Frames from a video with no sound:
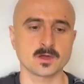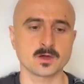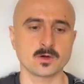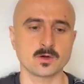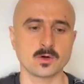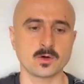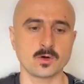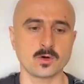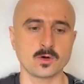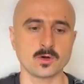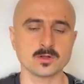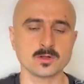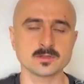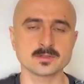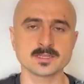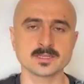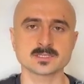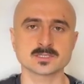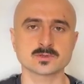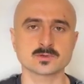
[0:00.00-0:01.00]
all the
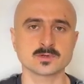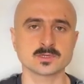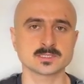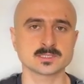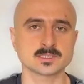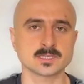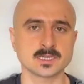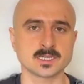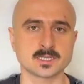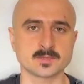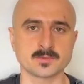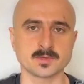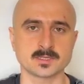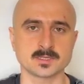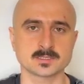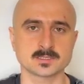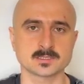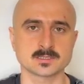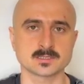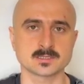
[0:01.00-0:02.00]
SQL statements